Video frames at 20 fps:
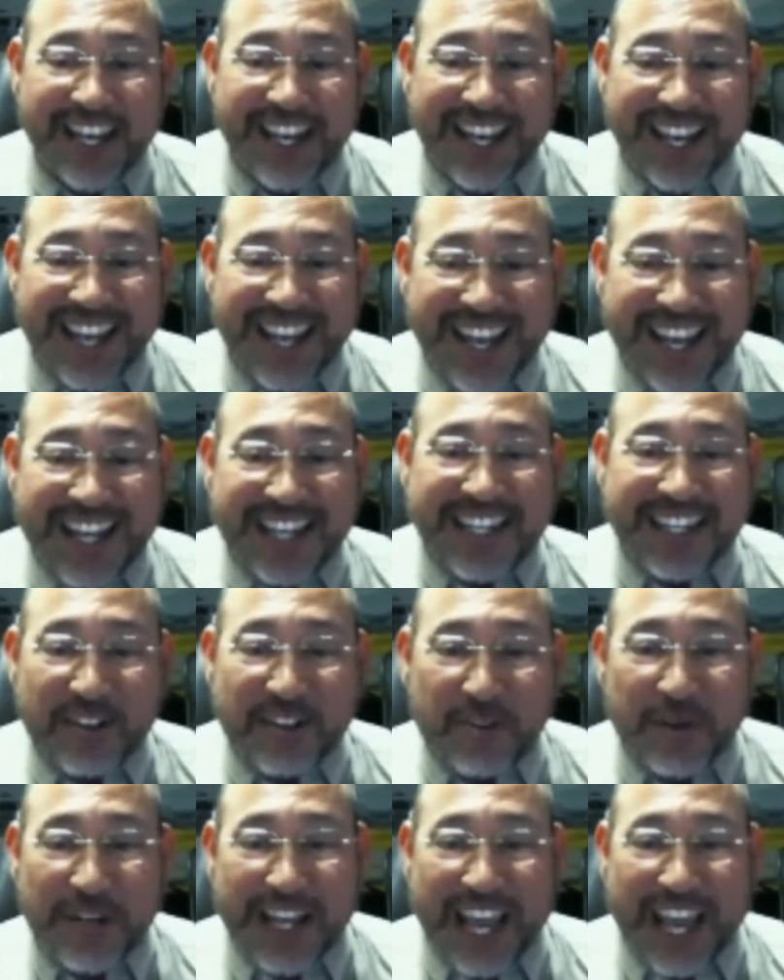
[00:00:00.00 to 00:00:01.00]
And
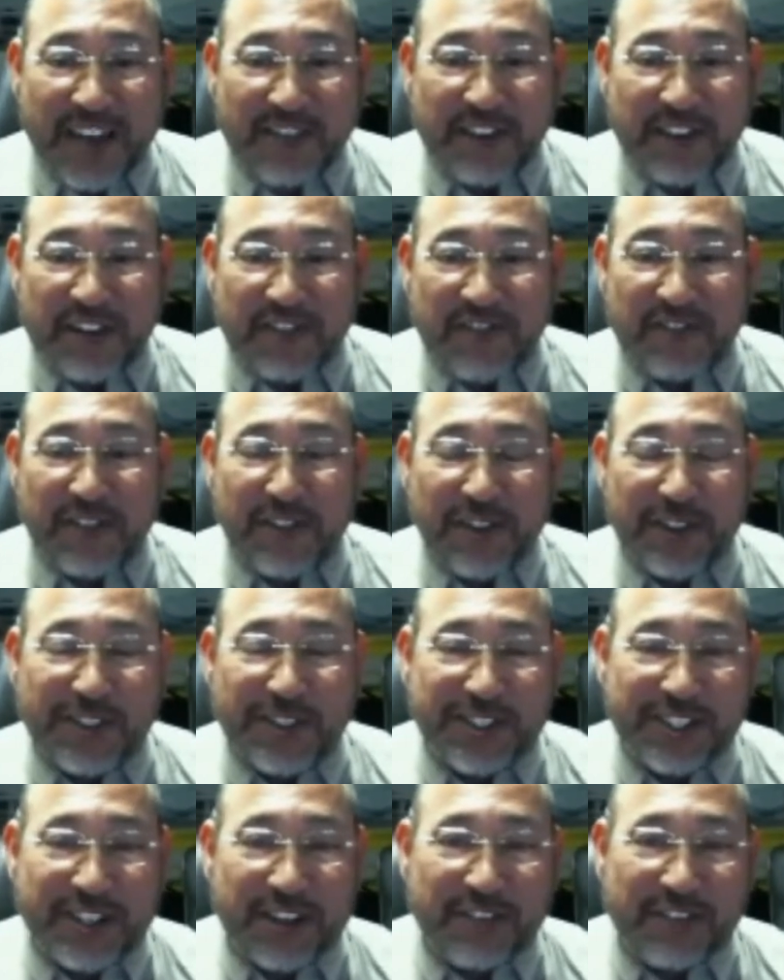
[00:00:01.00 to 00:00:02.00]
we have a
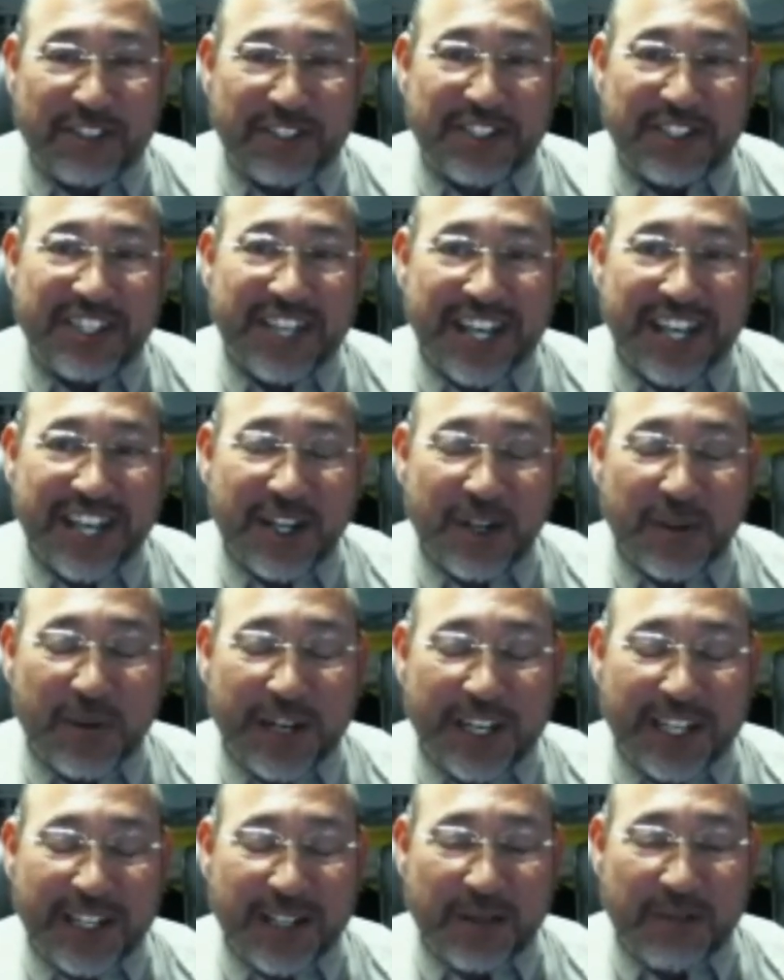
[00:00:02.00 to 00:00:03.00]
full-service
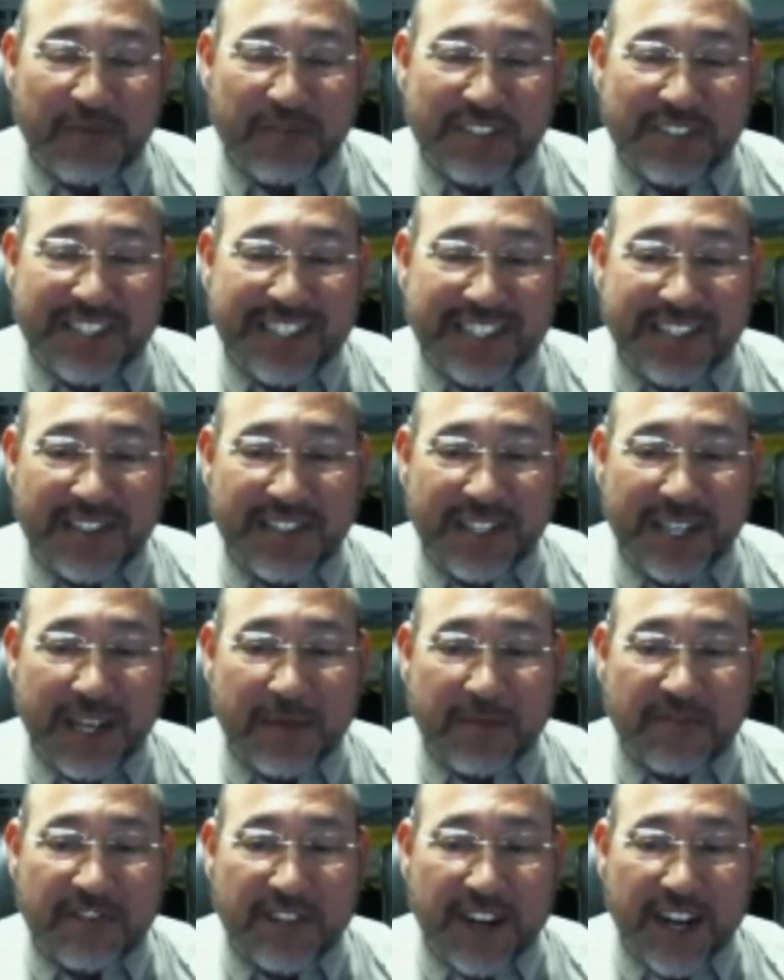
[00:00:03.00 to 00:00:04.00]
quick lube facility
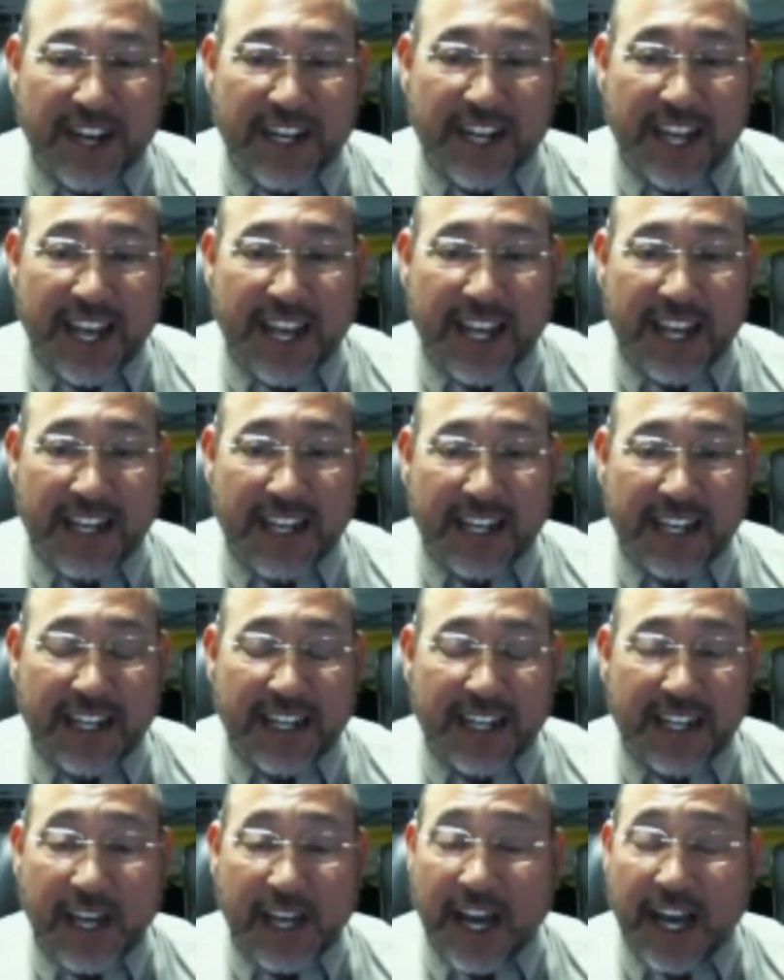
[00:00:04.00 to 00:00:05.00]
up front, and
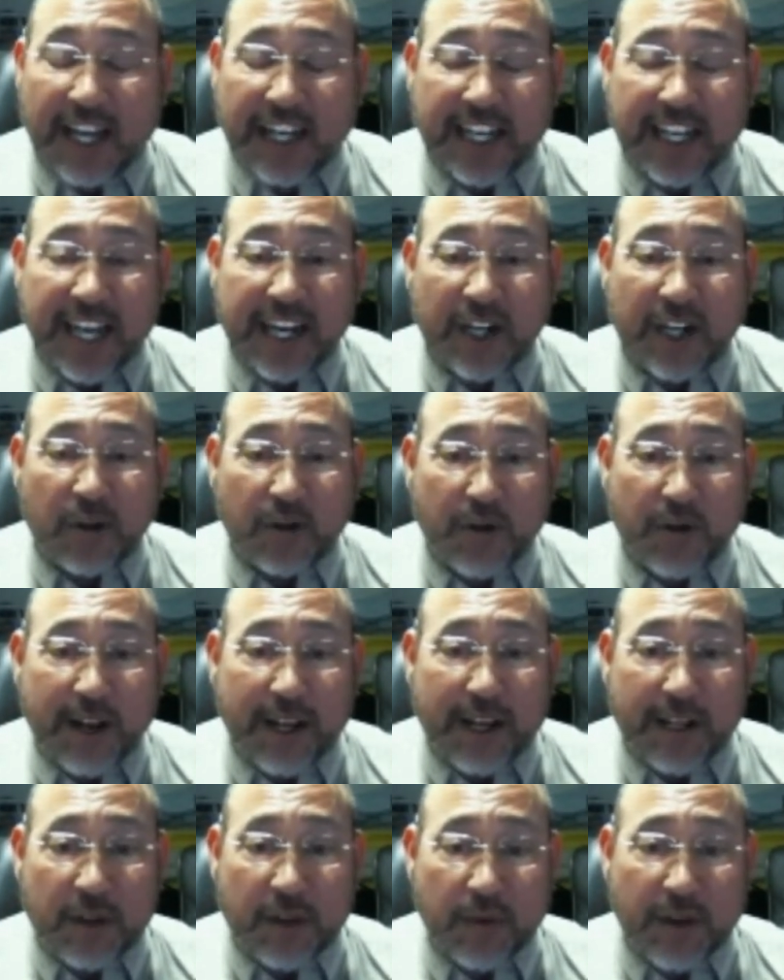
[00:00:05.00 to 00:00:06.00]
I got a
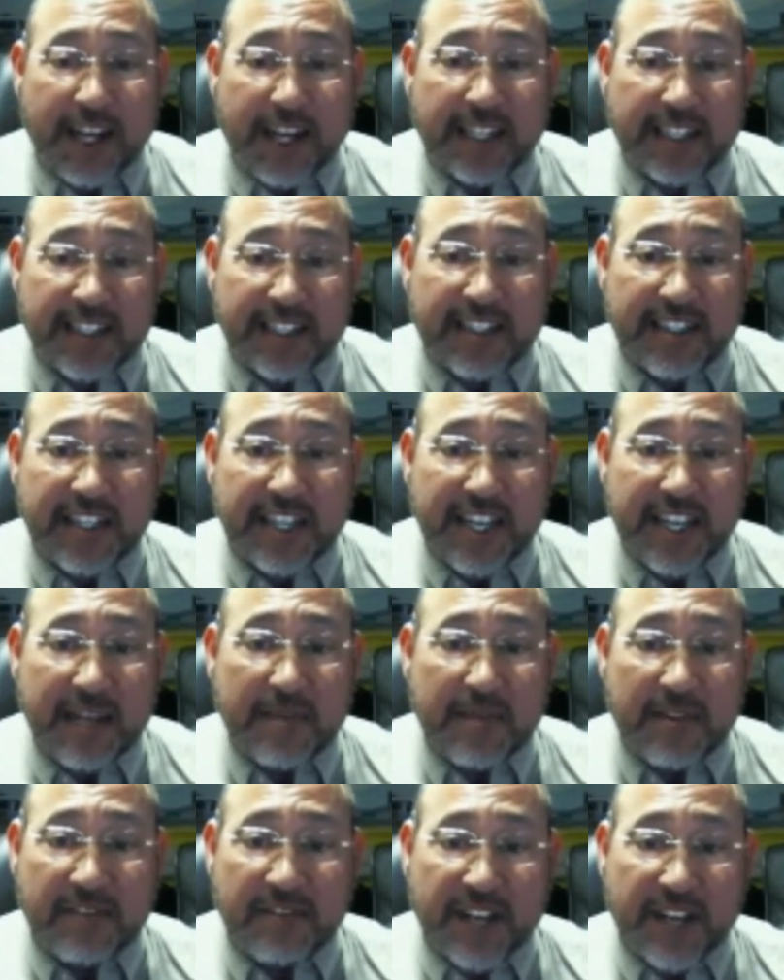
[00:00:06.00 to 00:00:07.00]
great
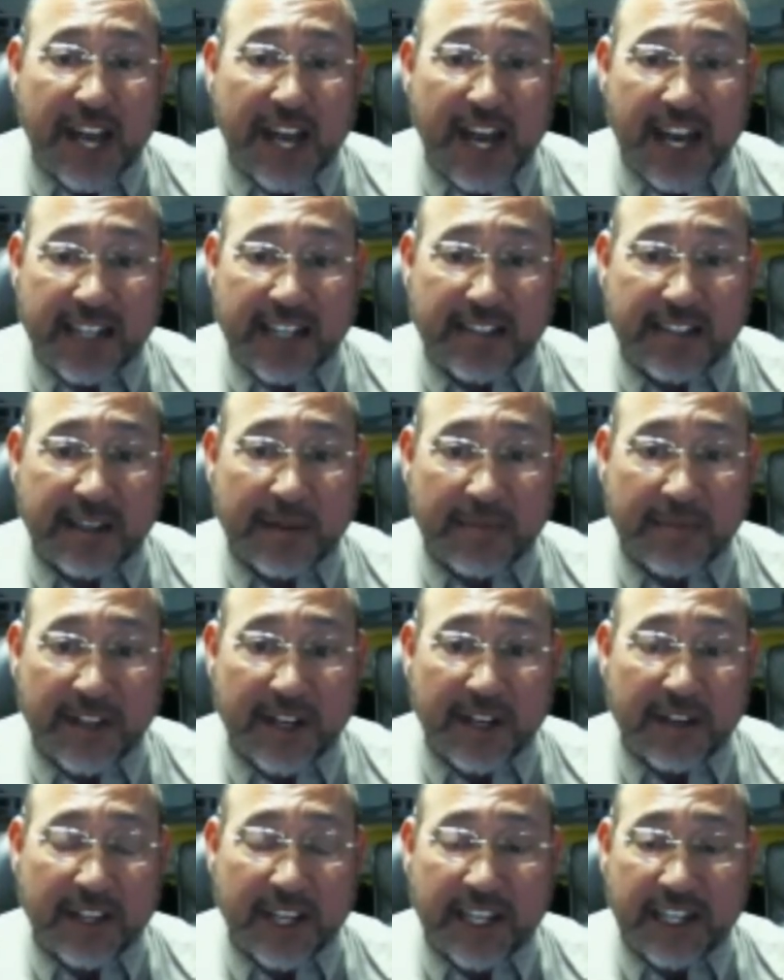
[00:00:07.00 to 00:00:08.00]
team of guys up
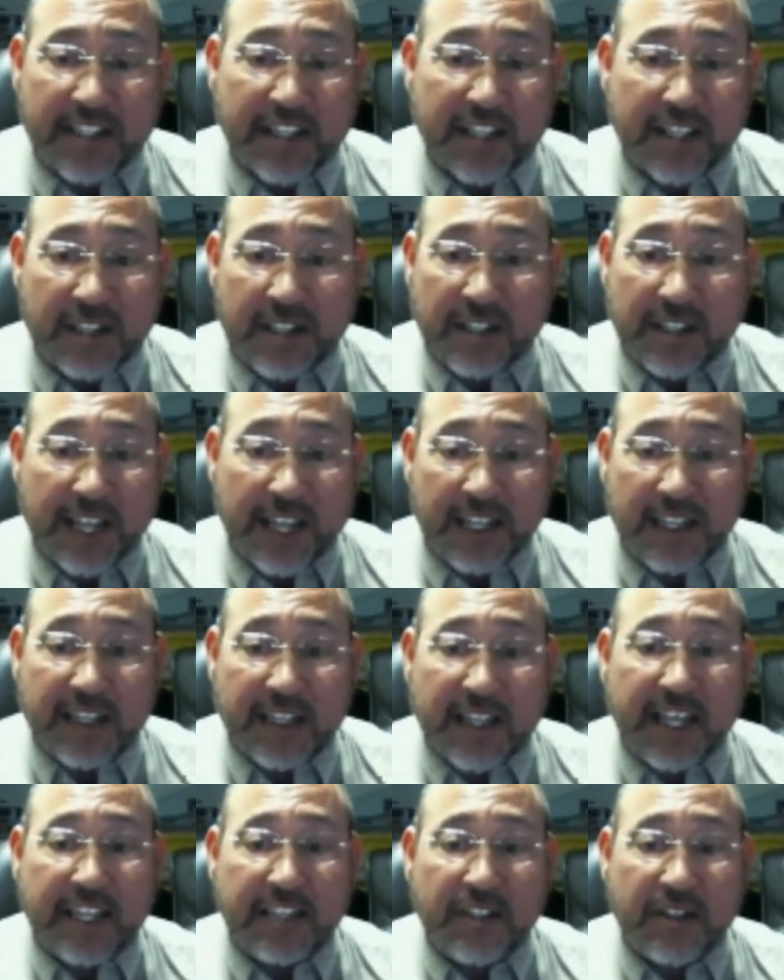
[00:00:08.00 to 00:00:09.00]
there that
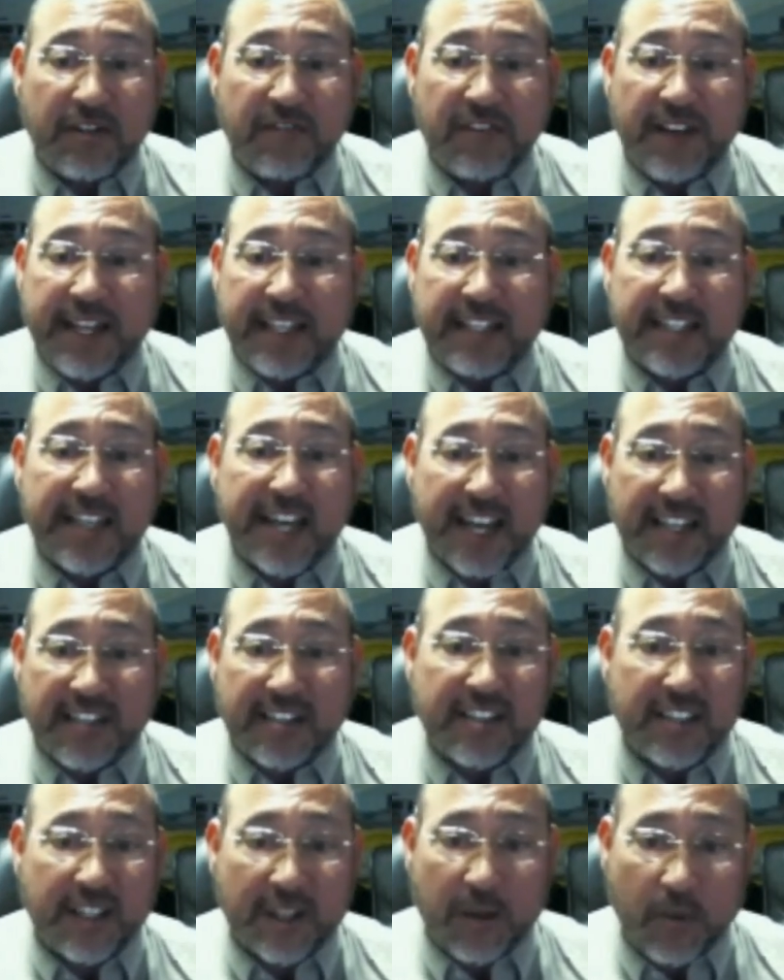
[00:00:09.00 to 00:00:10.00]
they do
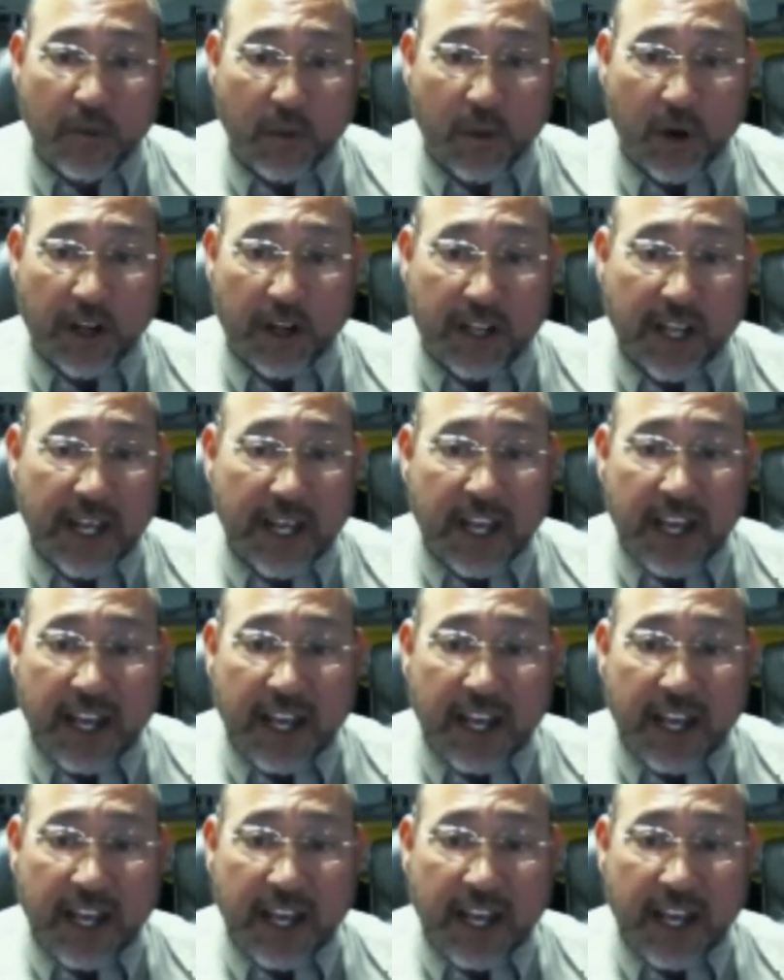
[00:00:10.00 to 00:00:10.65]
fantastic work.